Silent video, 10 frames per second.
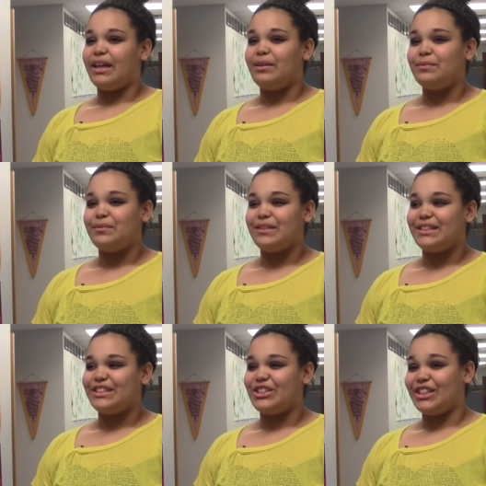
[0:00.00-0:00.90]
I have
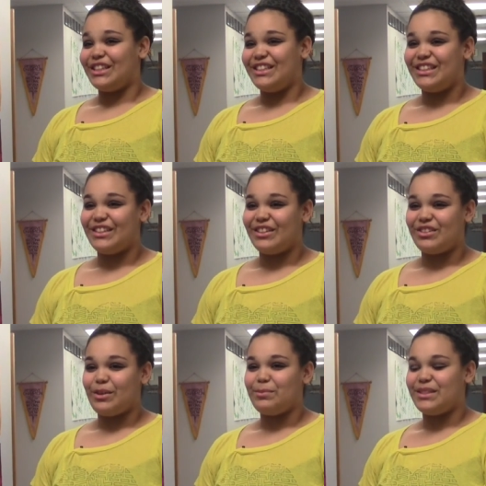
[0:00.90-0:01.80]
chickens here
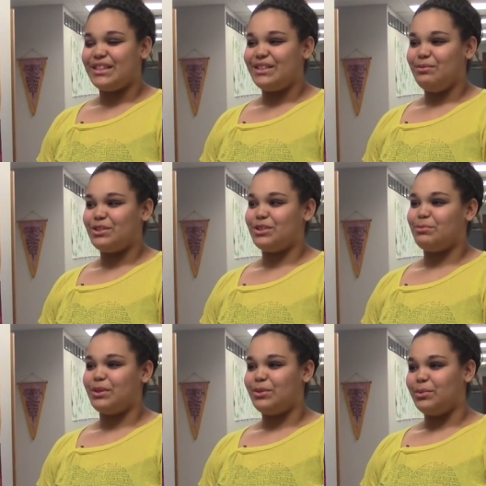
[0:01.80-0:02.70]
at Dobson, which
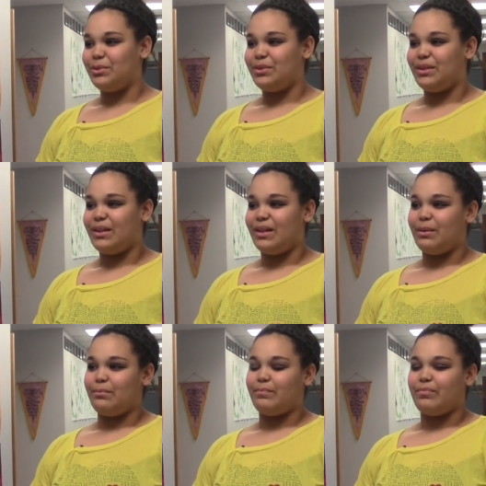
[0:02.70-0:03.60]
is pretty cool.
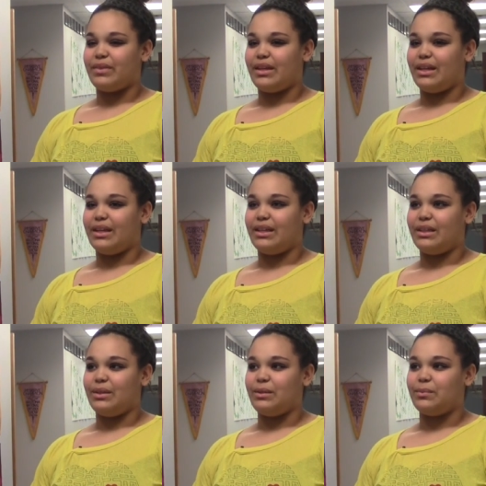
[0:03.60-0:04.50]
Um,
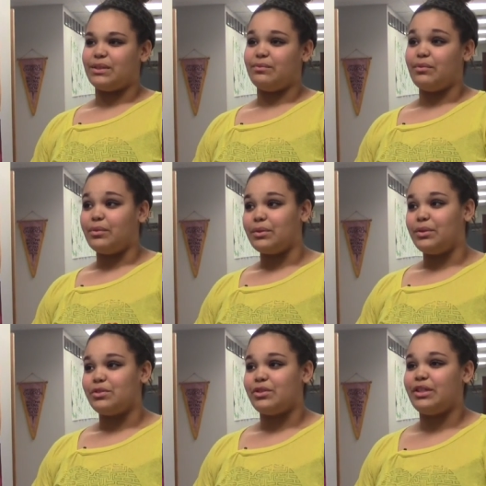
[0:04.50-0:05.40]
I was in
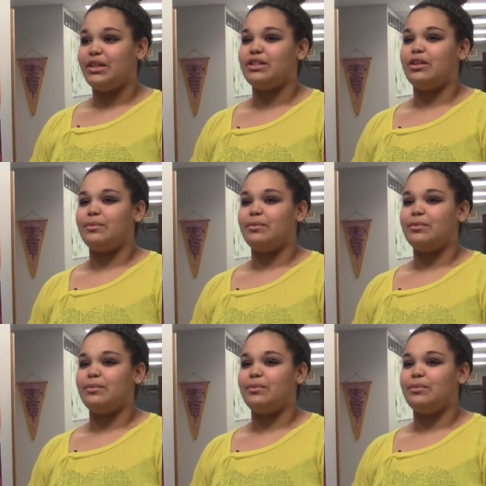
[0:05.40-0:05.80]
floriculture here at